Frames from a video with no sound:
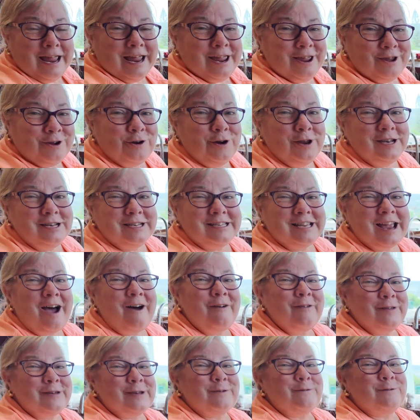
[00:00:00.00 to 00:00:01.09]
He couldn't
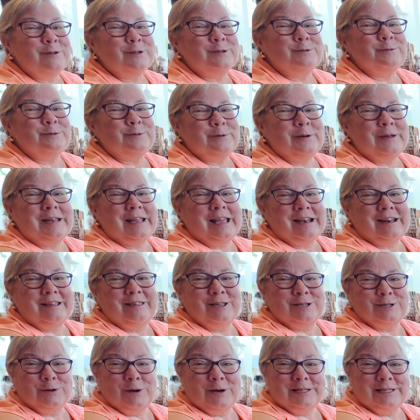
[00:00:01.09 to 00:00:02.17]
tell the difference between it and
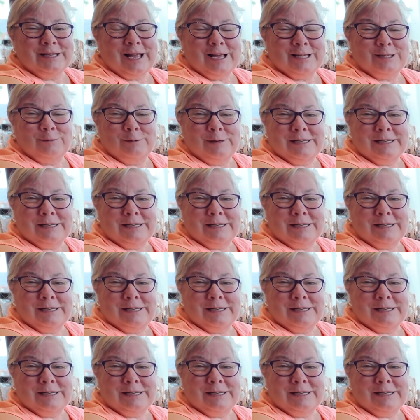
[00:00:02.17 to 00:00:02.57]
the soy sauce.